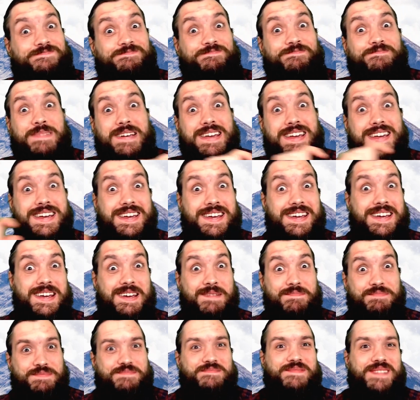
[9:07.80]

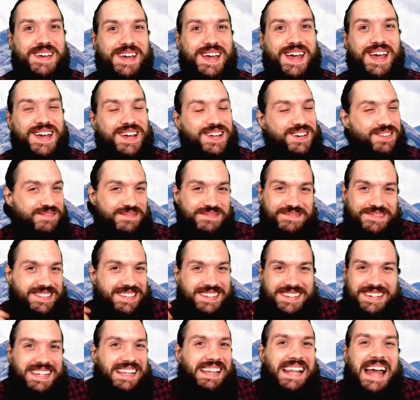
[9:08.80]
beep,
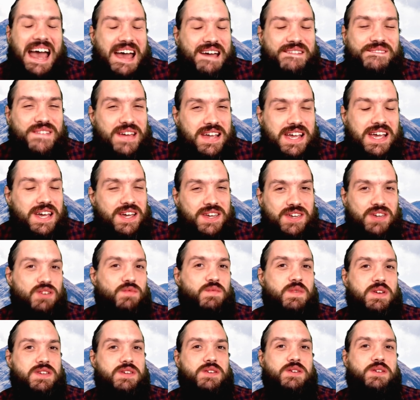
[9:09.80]
laughing at you
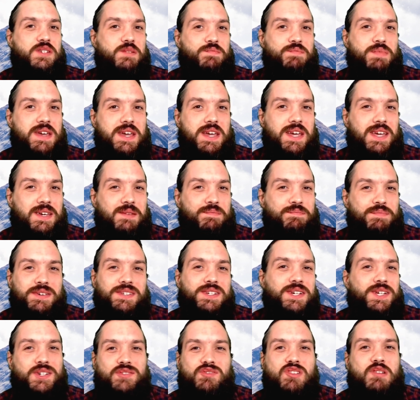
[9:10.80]
when you speak. But
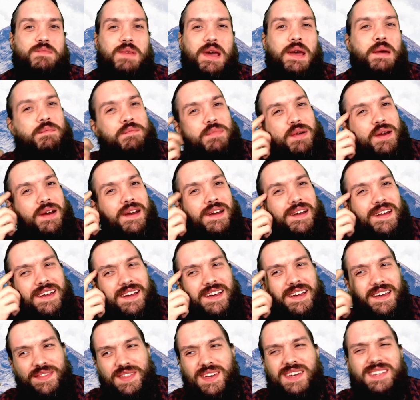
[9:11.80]
just remember,
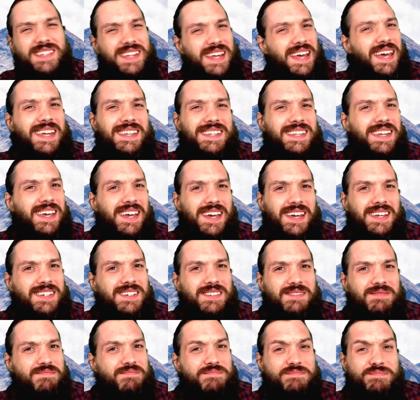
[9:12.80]
this
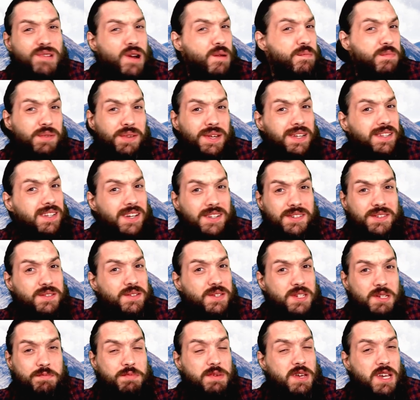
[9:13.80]
idiot probably doesn't
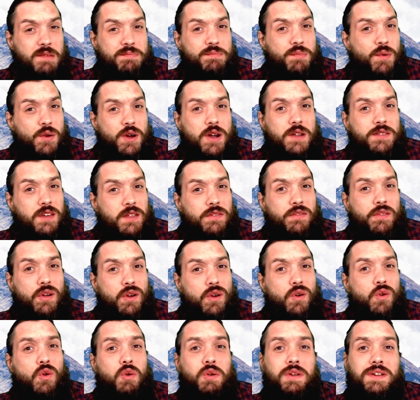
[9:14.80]
speak more than their
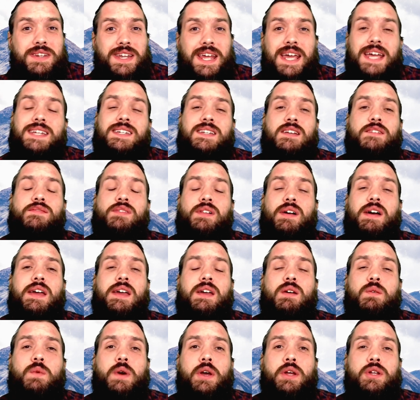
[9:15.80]
own native
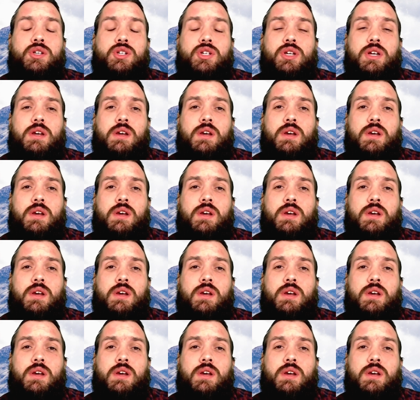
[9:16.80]
language.